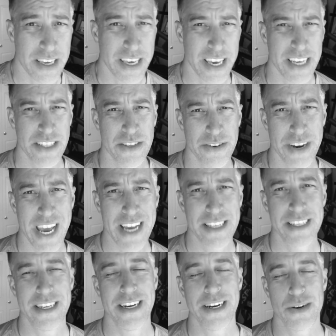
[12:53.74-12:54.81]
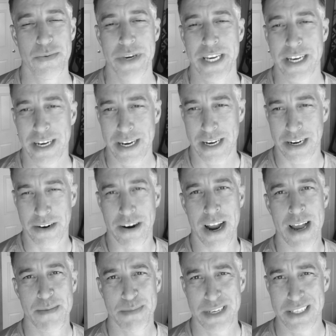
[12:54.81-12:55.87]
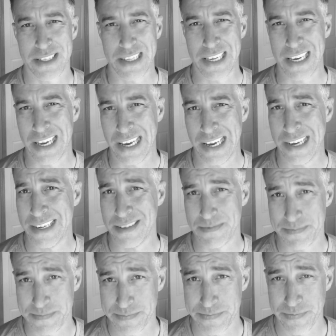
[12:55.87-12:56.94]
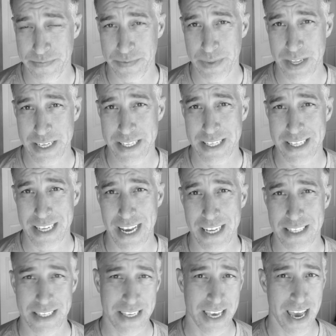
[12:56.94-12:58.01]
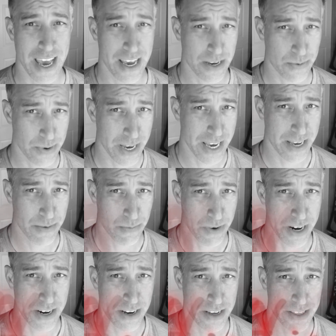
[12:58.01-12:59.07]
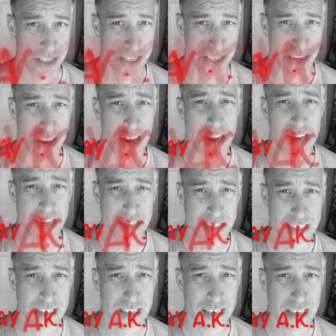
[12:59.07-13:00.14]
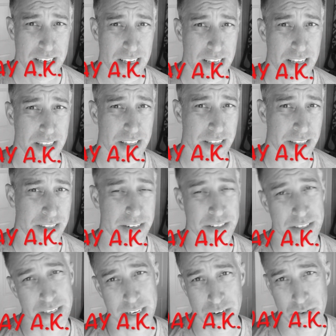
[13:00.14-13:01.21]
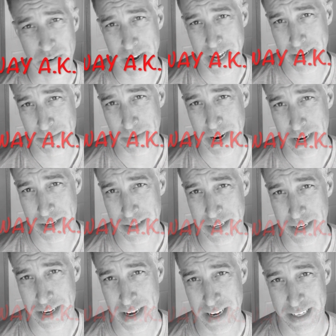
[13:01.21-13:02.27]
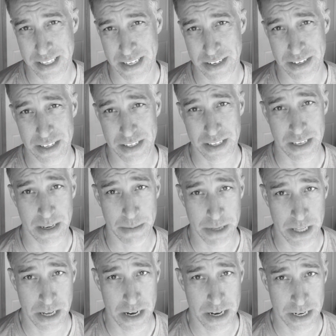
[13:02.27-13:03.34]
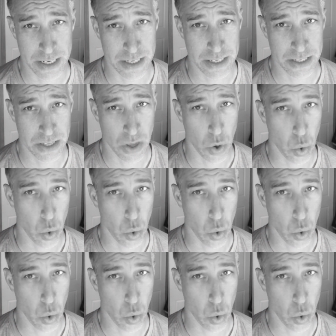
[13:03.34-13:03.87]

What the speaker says: Okay, so next here we got Grandpa's D8. This is at Skagway, right on the docks. Then there's a crane right on the docks that had just come along and just